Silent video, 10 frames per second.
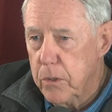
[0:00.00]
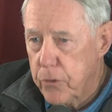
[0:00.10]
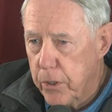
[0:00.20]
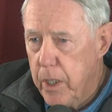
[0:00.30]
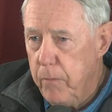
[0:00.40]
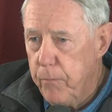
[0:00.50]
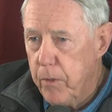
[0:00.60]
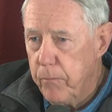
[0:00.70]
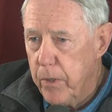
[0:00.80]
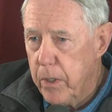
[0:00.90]
to keep
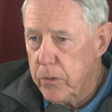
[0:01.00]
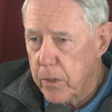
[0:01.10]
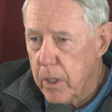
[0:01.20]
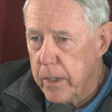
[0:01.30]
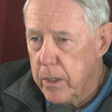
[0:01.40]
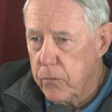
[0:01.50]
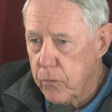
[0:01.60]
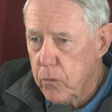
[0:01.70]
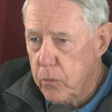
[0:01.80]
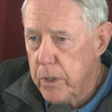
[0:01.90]
them there till I get
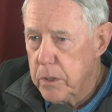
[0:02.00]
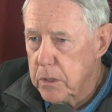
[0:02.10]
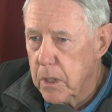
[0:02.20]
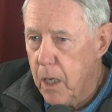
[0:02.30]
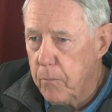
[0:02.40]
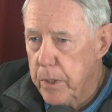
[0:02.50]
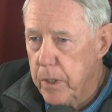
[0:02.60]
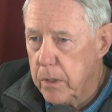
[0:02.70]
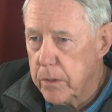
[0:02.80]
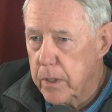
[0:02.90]
through with this, and I'll be
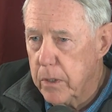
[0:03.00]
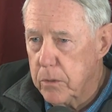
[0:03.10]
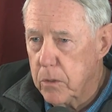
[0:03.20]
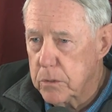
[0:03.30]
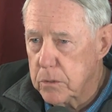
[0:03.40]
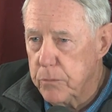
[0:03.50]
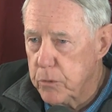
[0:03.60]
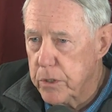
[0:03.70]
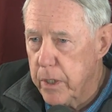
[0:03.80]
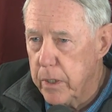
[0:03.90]
out there, because it
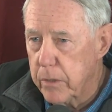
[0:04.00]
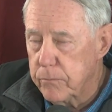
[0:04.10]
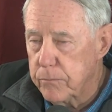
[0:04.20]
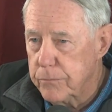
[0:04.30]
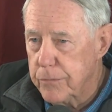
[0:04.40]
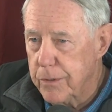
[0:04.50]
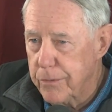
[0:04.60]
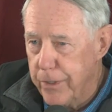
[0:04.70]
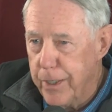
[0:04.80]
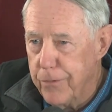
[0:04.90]
was getting
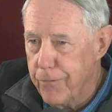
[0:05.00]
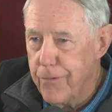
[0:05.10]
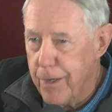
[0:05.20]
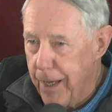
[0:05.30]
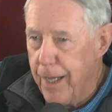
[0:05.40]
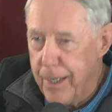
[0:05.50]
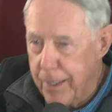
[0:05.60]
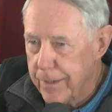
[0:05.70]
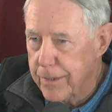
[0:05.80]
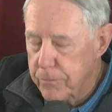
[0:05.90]
the end of the
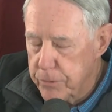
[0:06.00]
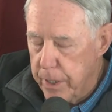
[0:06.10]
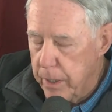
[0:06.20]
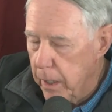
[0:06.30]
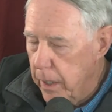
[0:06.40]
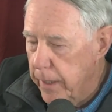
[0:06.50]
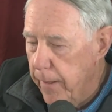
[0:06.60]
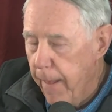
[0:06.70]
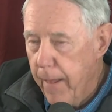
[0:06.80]
line, and it was getting late.